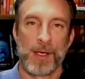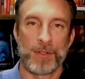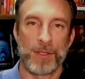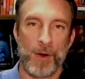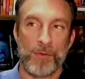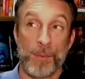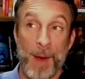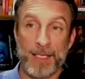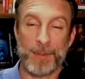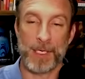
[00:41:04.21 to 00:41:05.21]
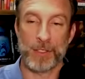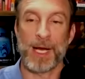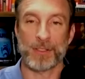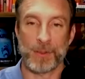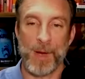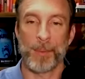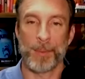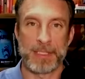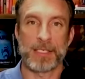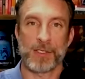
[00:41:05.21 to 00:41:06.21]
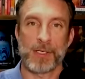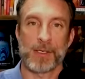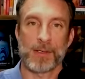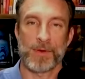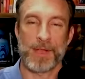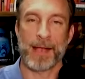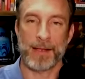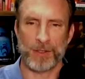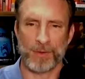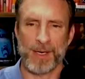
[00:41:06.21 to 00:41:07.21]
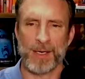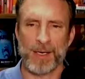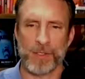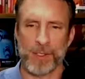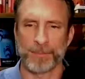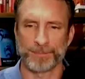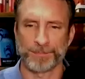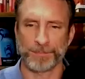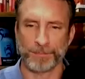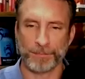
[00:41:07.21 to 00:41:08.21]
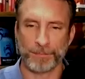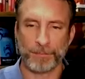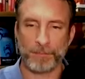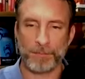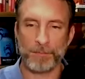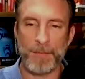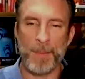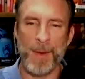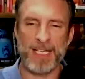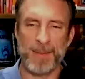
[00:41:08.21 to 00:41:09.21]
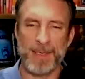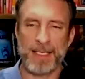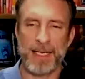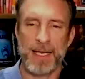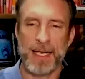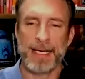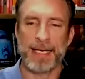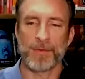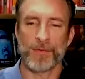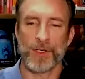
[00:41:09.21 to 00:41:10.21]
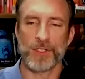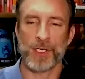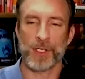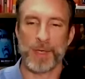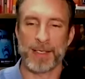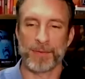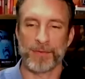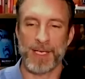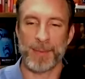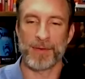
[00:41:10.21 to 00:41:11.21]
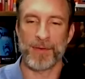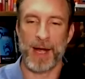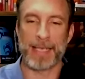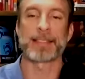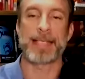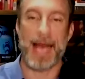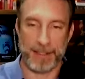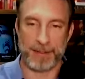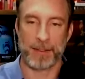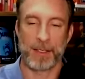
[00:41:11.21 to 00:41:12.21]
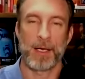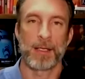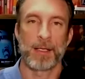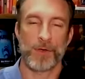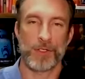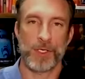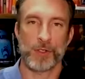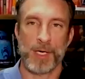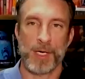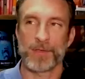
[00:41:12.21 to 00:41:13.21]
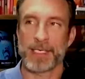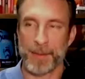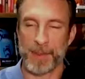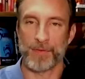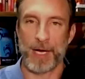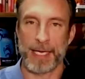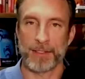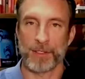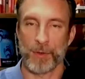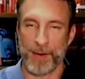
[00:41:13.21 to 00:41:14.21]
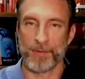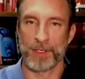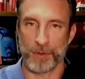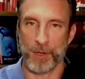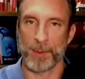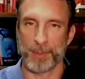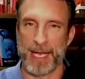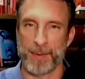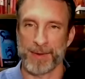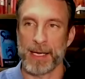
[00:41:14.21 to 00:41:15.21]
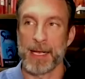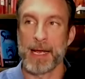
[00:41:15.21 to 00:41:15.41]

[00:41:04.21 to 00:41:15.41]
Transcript: So from my experience, you're actually well-positioned for that. That's a great question. Mike Smith says, can the first year training fee be financed? Yes, the first year training fee can be financed too. We have an installment plan with it.